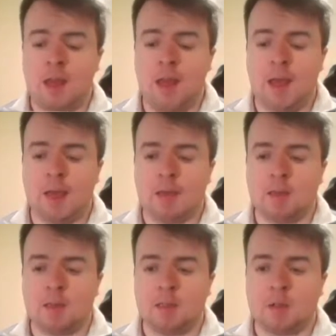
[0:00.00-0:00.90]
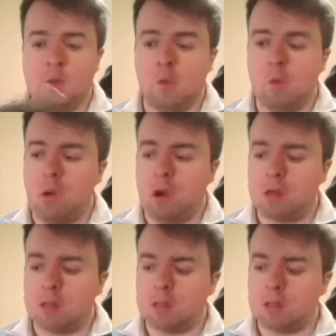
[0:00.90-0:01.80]
And
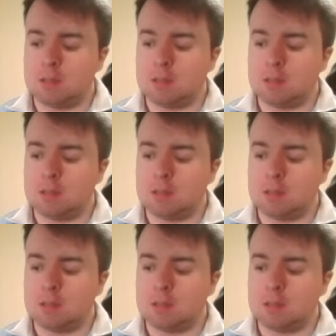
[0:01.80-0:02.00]
what